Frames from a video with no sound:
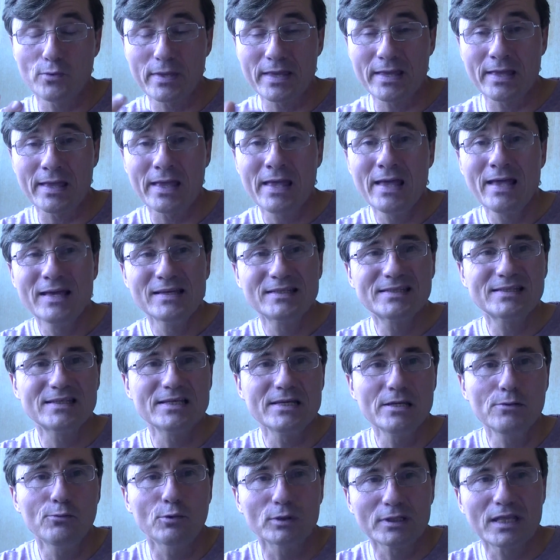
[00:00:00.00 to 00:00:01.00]
we
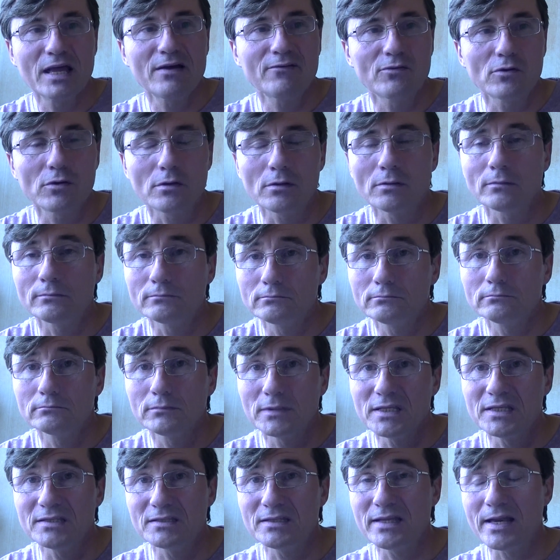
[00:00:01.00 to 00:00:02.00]
see whatever
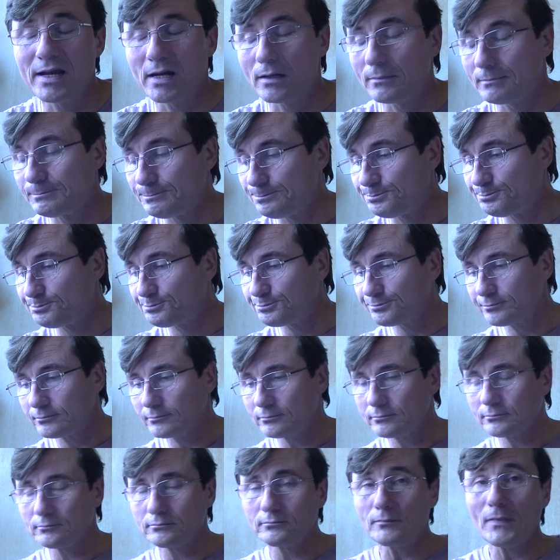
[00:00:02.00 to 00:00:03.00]
is there.
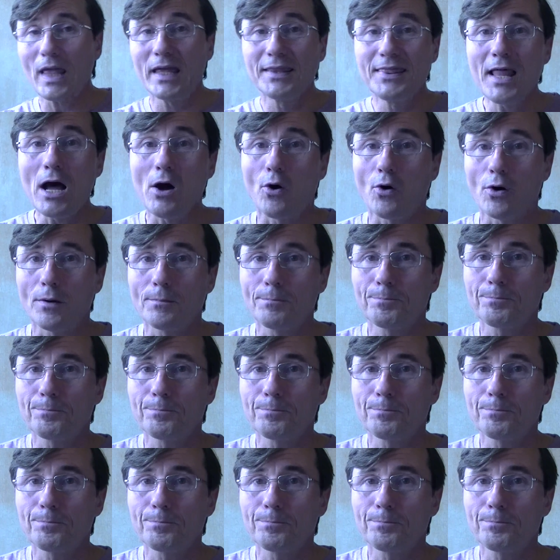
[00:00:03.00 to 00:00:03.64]
Now,